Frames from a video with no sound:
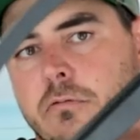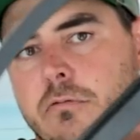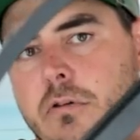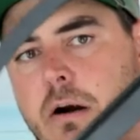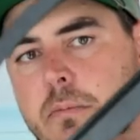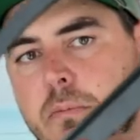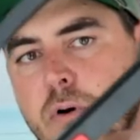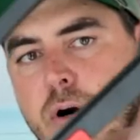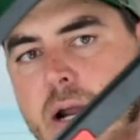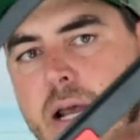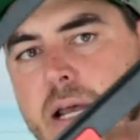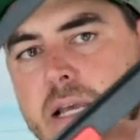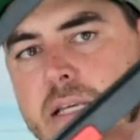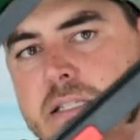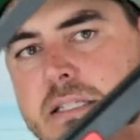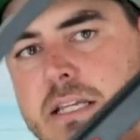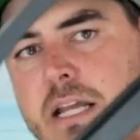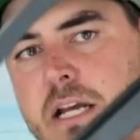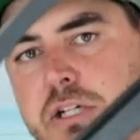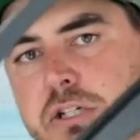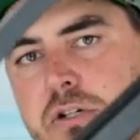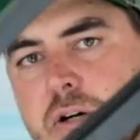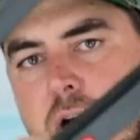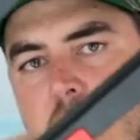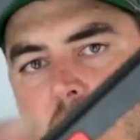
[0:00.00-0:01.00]
rubberized,
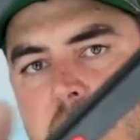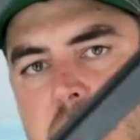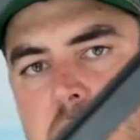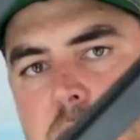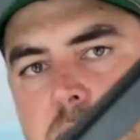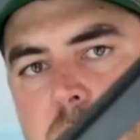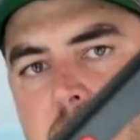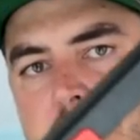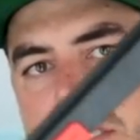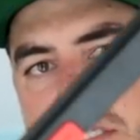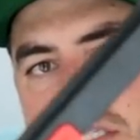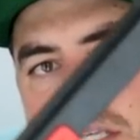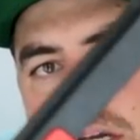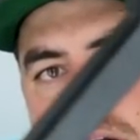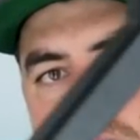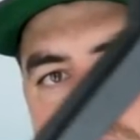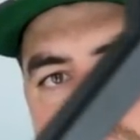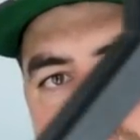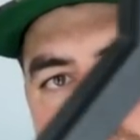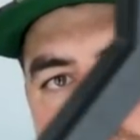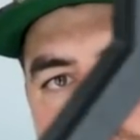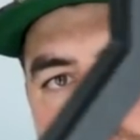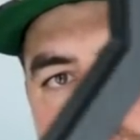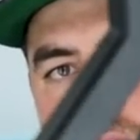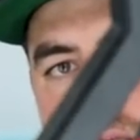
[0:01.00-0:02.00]
texturized piece
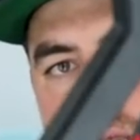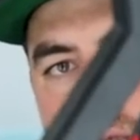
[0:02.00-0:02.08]
there.